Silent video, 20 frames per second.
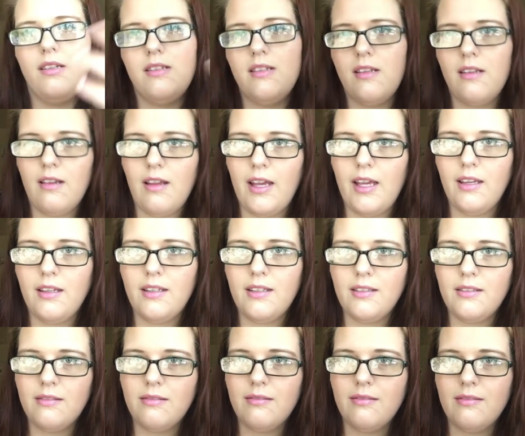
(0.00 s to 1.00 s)
doesn't like
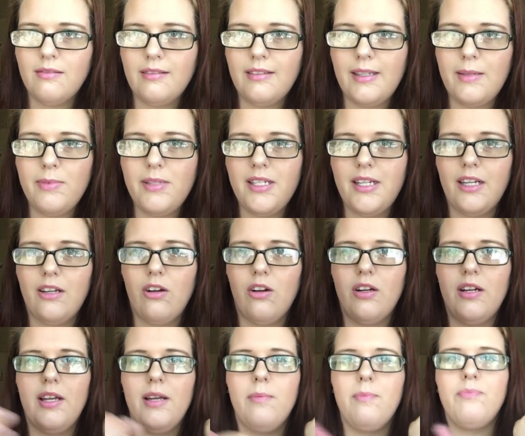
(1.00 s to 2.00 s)
lipstick
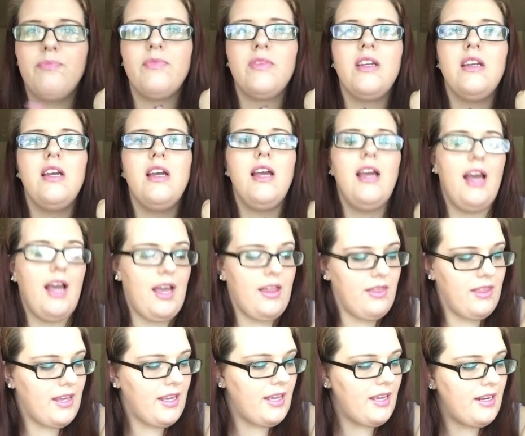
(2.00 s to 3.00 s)
on him.
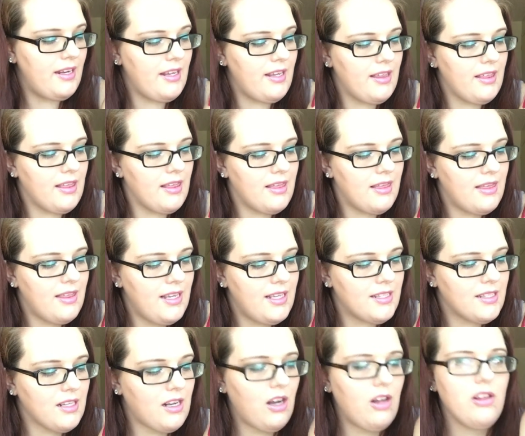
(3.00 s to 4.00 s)
And then
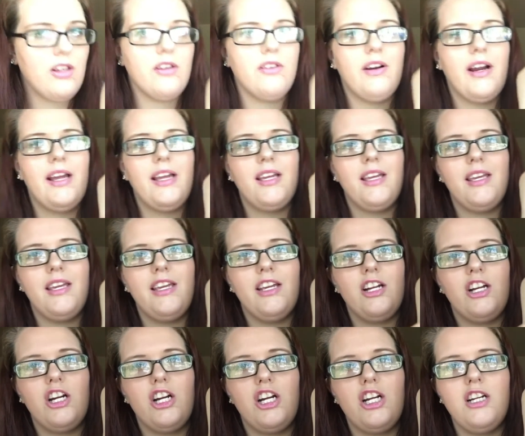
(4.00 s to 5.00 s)
this color right
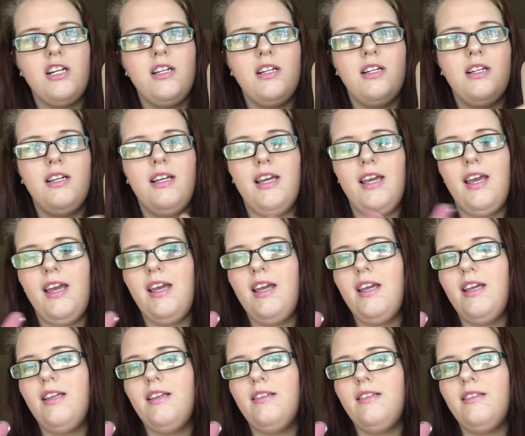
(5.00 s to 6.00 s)
here
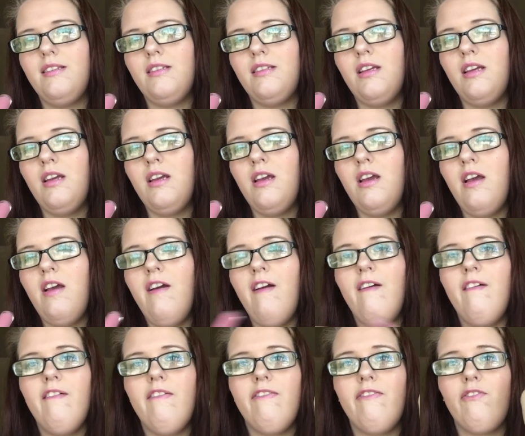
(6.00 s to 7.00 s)
is
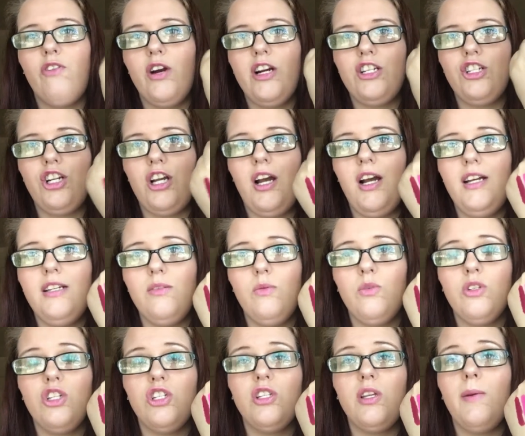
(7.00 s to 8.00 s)
Fresh Cut,
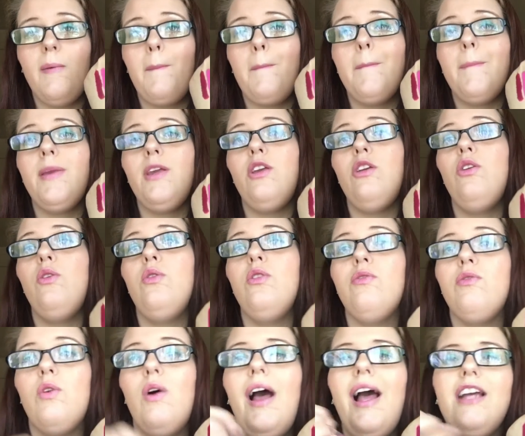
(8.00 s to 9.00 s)
which is
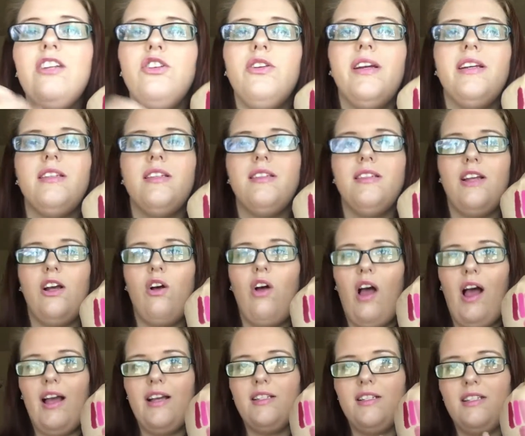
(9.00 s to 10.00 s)
beautiful. As you guys can
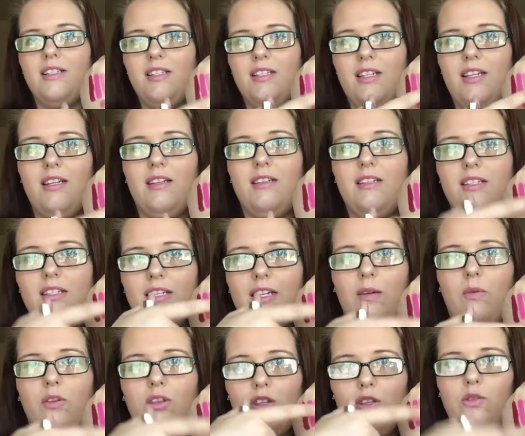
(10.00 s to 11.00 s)
tell, I st
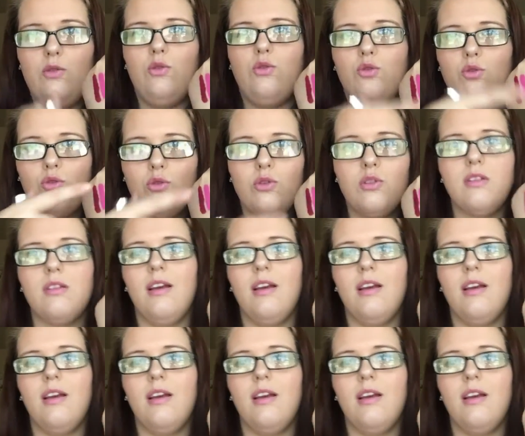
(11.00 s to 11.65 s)
stick with the neutrals